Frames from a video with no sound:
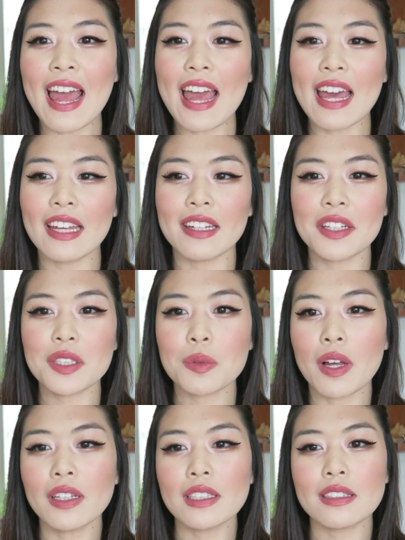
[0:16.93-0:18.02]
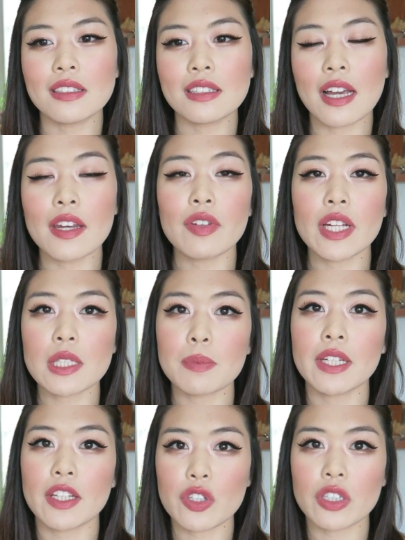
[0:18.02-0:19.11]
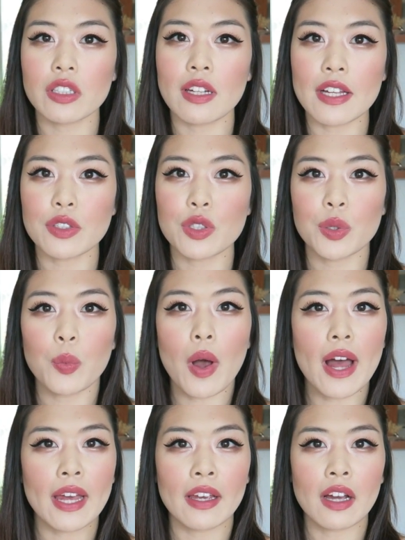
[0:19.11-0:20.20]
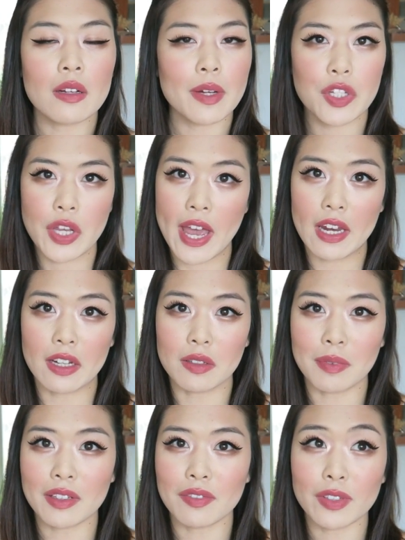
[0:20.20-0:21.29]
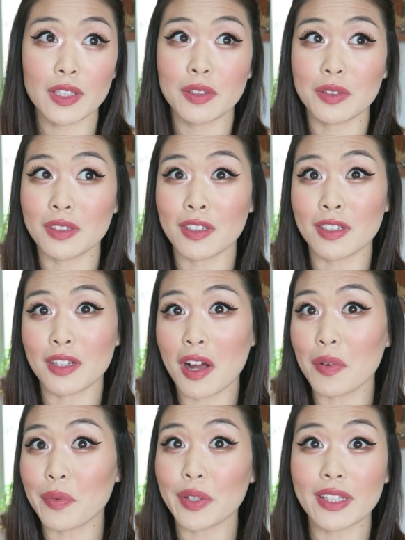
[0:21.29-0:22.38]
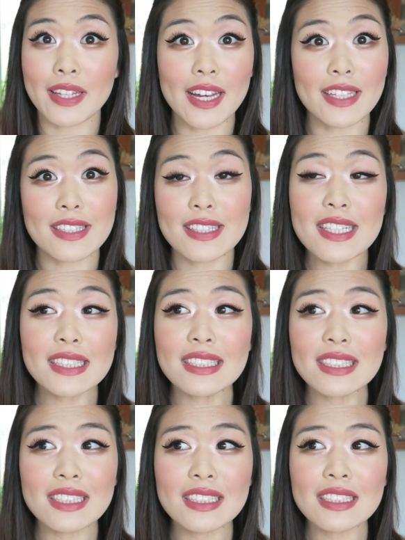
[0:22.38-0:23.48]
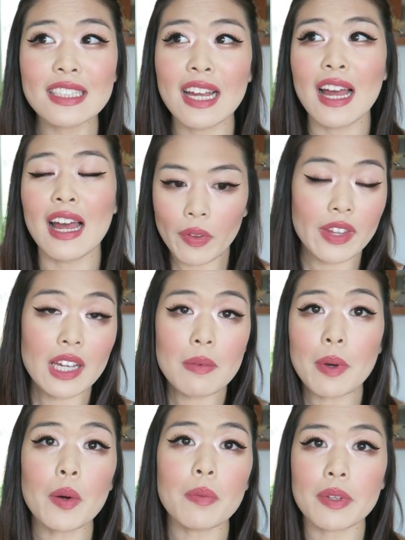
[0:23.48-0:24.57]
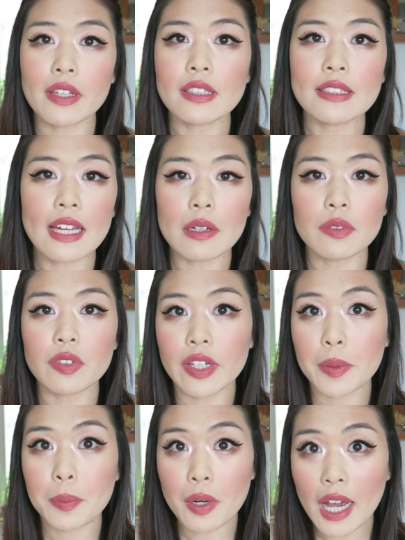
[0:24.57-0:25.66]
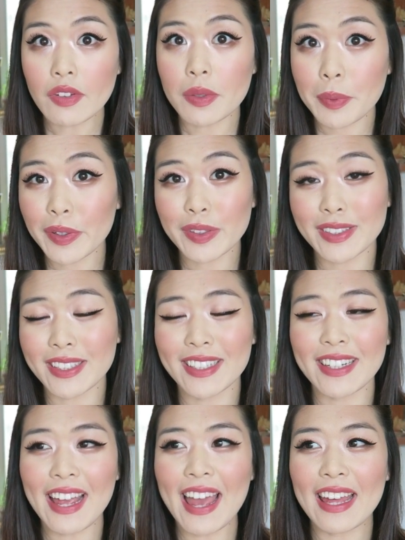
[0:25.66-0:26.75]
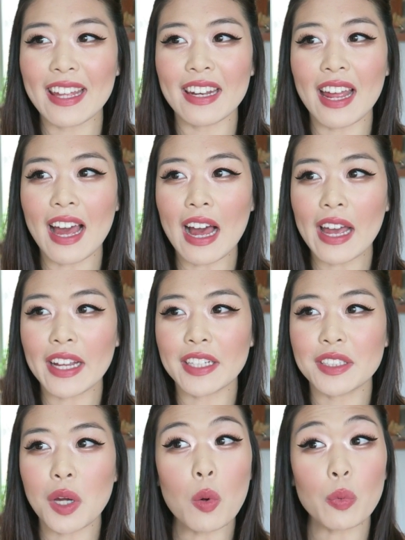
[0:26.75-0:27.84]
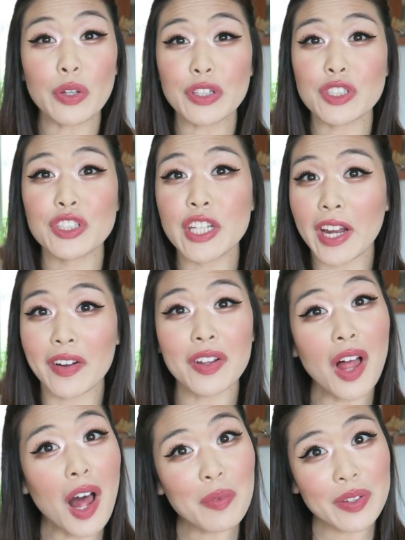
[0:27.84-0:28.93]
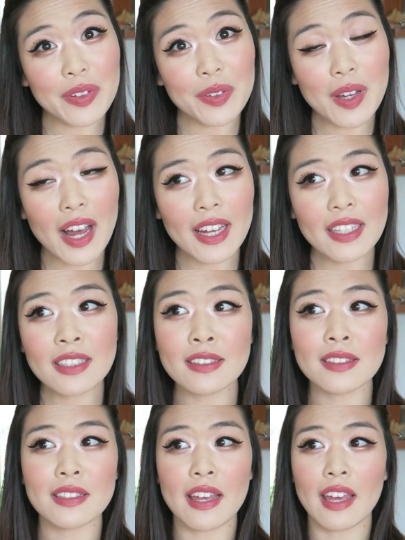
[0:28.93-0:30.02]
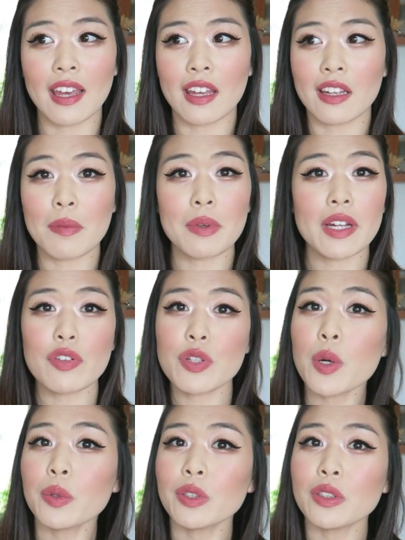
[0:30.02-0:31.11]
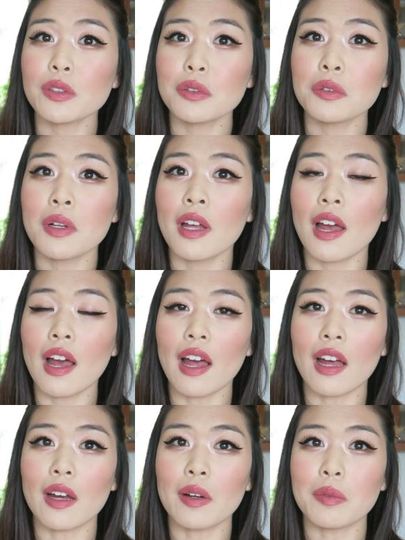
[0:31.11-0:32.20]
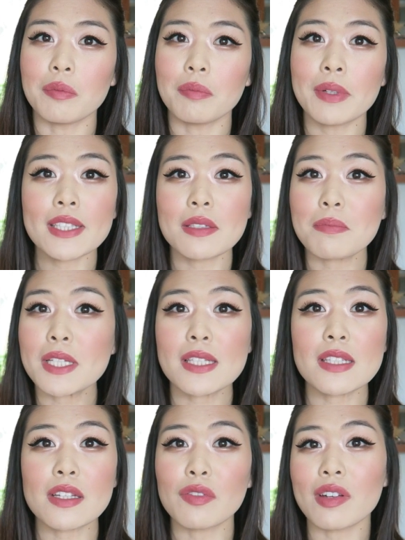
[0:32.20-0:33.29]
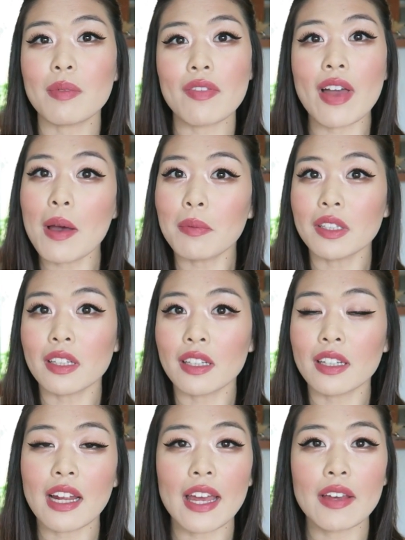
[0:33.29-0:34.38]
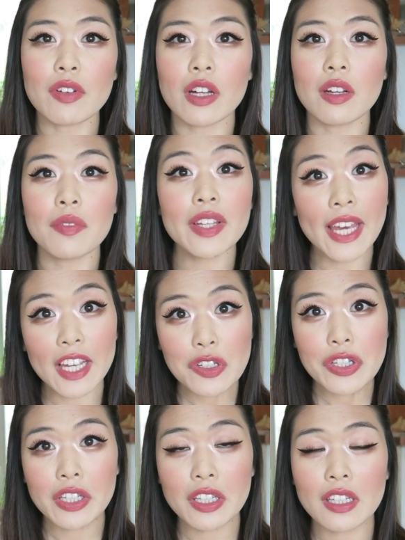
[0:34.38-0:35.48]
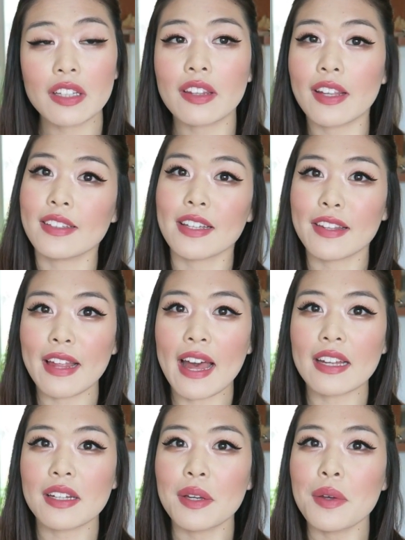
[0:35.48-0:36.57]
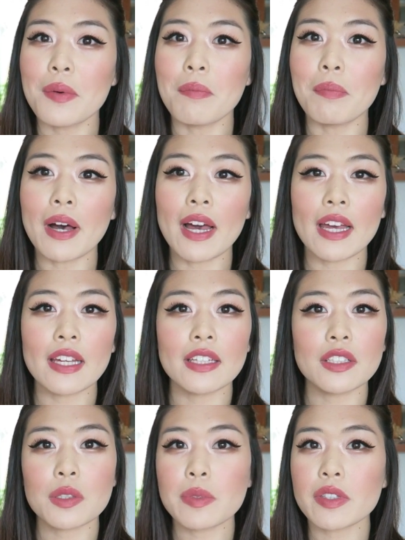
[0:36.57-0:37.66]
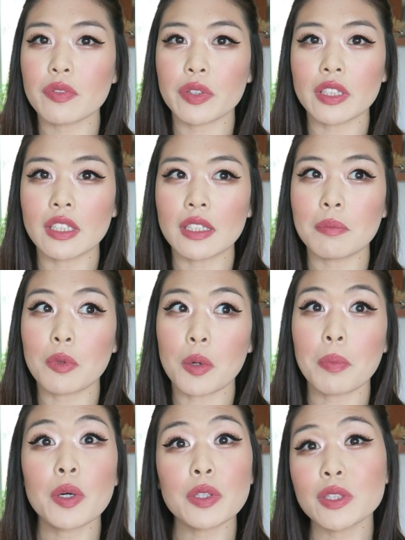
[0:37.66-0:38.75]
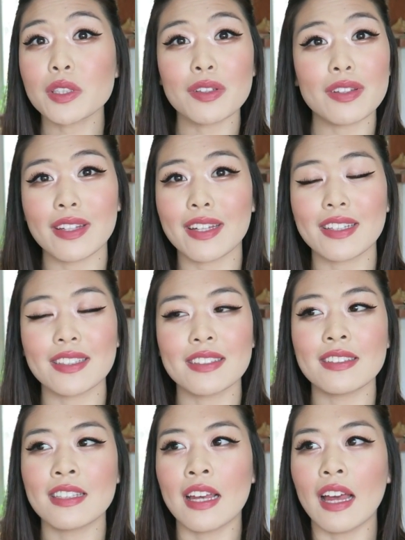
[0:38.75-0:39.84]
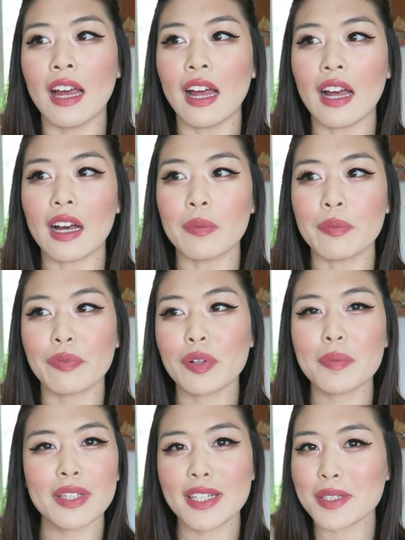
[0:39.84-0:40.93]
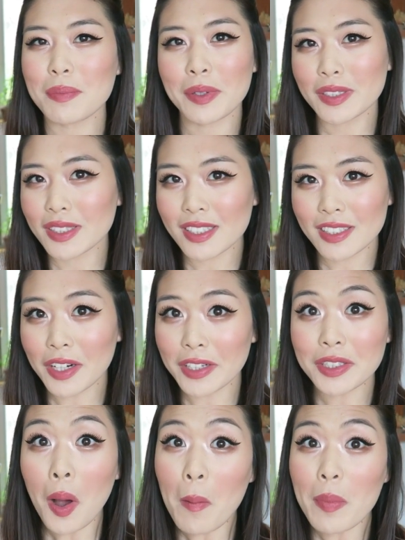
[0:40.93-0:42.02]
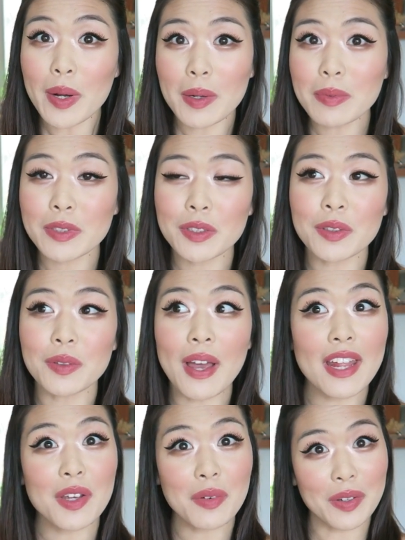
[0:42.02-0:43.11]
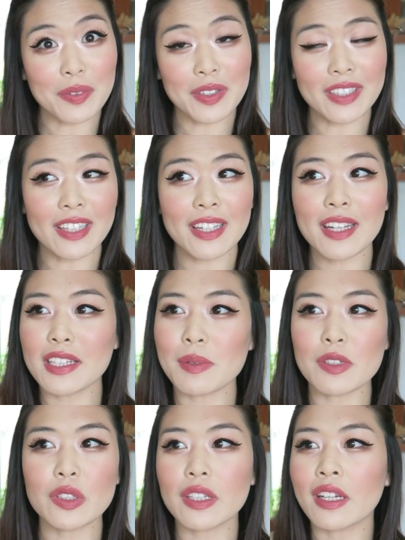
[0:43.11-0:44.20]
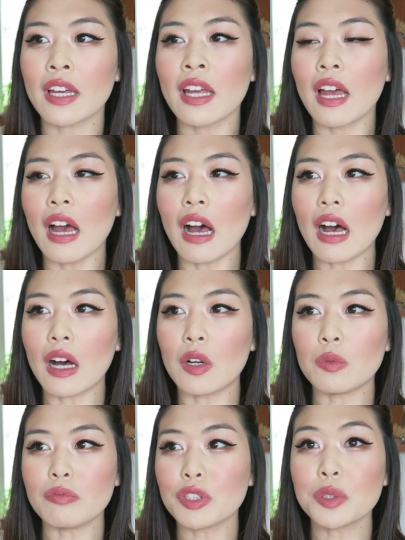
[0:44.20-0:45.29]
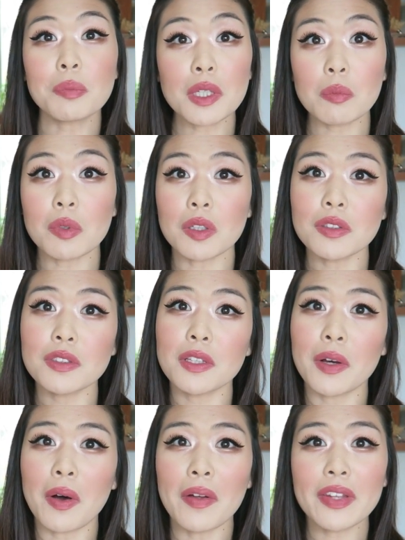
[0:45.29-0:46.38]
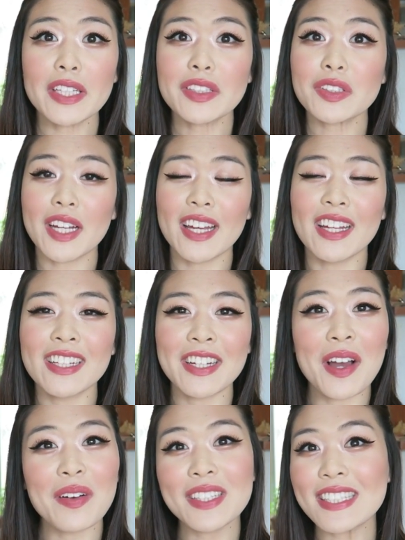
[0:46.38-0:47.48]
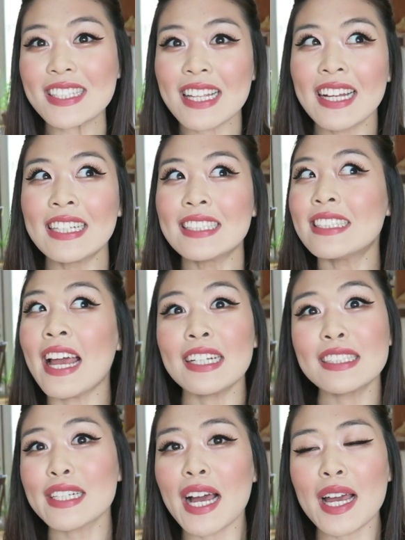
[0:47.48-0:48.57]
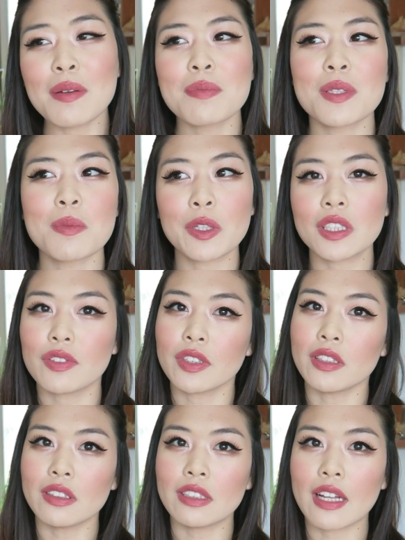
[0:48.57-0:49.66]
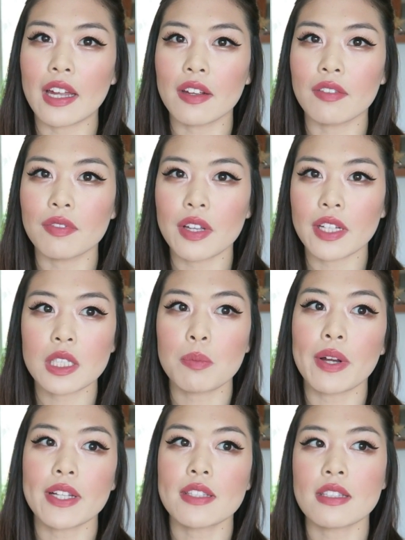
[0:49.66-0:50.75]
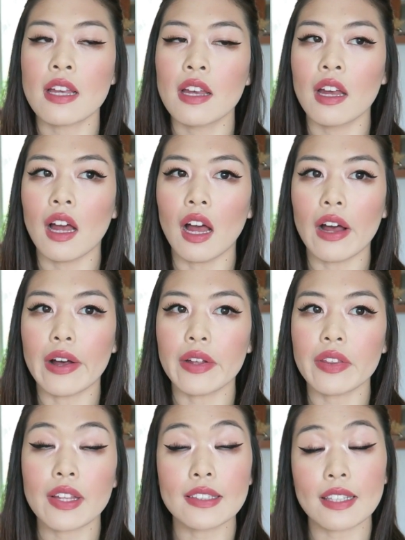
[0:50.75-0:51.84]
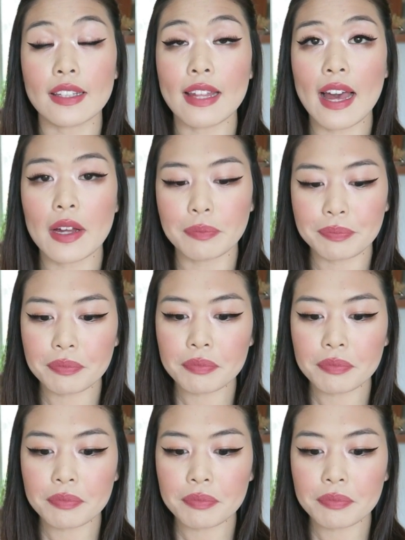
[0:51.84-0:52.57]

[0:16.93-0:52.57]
And as well as kind of an explanation as to why on my channel my videos are not really that consistent. One thing about me is that I'm a very private person and I don't really share a lot with you guys. And I mean, I've shown you bits and pieces of when my family and I have gone on vacation and things like that. But in terms of really more personal things, for me as a person, it's hard to open up to anyone really, especially new people. So on the internet, you know, it's 10 times more difficult to kind of express things like that.